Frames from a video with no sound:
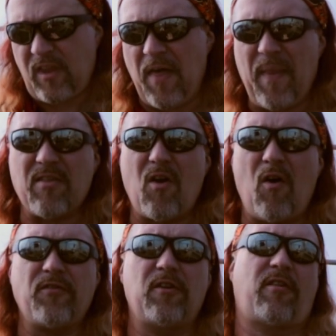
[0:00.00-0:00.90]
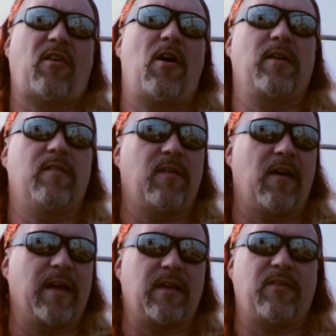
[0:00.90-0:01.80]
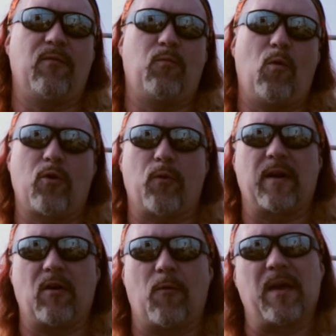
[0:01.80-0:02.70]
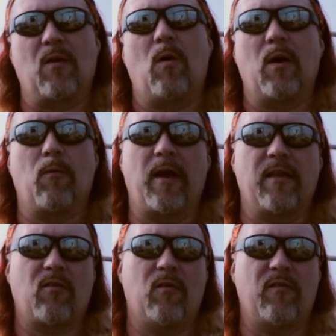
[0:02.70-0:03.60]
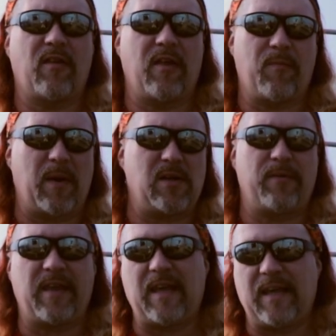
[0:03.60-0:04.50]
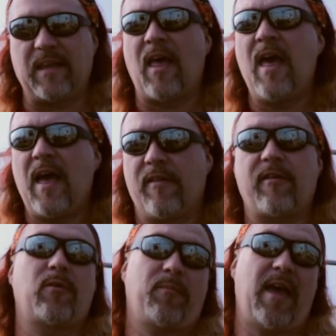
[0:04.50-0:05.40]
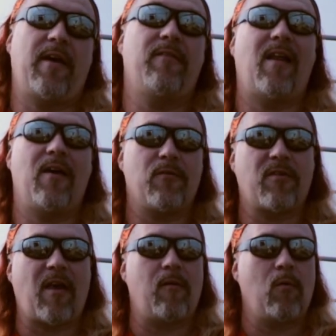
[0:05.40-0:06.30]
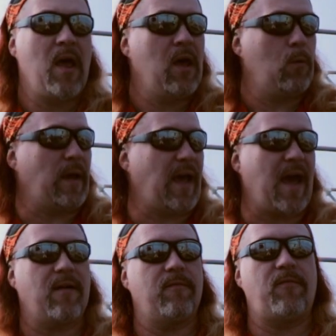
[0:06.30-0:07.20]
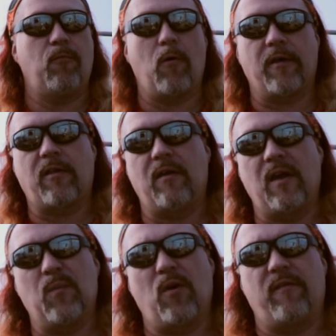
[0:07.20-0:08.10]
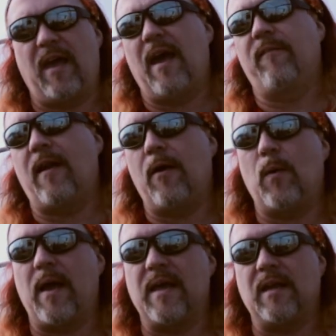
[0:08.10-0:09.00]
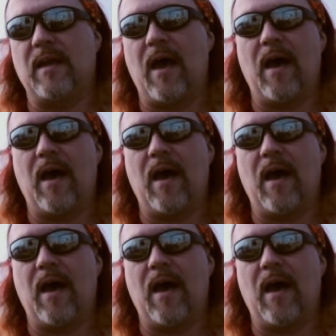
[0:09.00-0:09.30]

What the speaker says: And that's often a sign of like the watering not being quite right, sort of, especially with the heat, and sometimes airflow. So we have worked to improve the airflow in